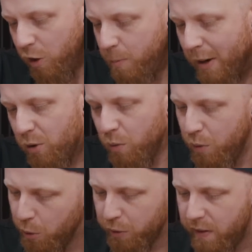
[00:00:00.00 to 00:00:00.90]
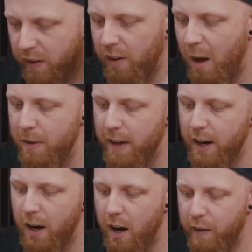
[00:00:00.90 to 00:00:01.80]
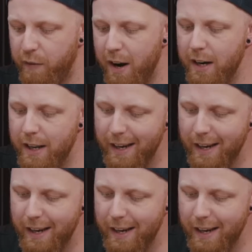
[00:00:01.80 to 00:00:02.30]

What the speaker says: Special rules for this army then are friendly